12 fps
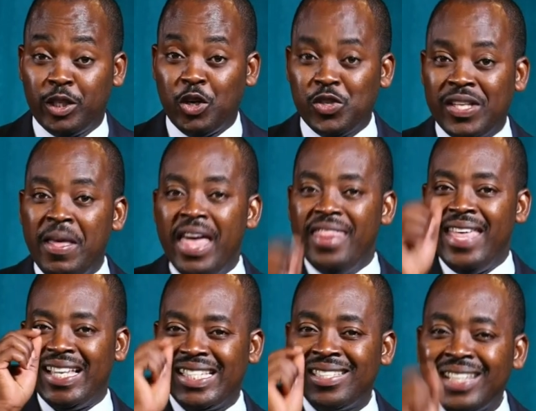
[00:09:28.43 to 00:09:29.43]
because
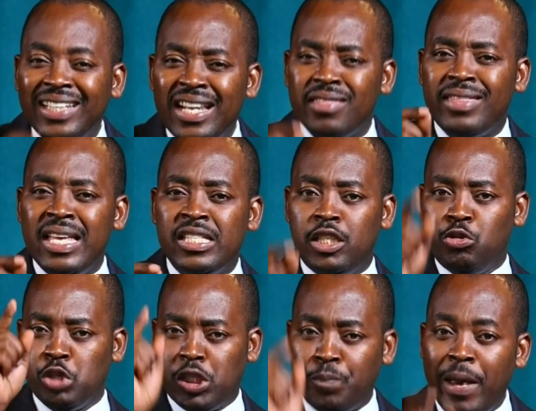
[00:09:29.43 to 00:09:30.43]
there are certain things
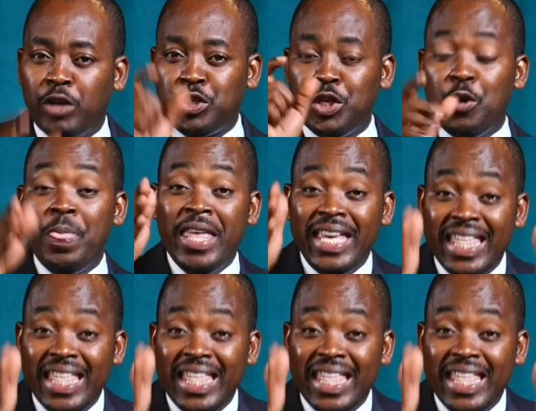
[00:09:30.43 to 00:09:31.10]
he will speak to you